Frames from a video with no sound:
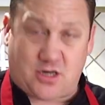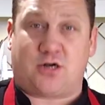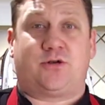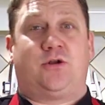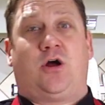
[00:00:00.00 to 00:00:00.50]
on
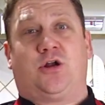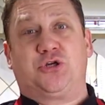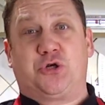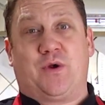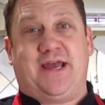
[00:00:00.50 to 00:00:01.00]
our
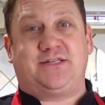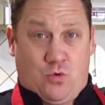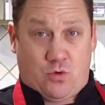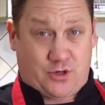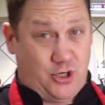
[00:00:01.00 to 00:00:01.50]
trays,
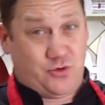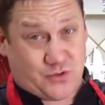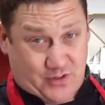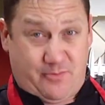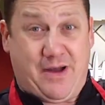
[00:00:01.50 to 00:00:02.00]
what we're gonna do
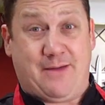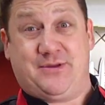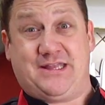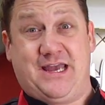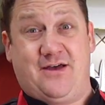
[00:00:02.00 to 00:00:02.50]
is we're gonna pop it in the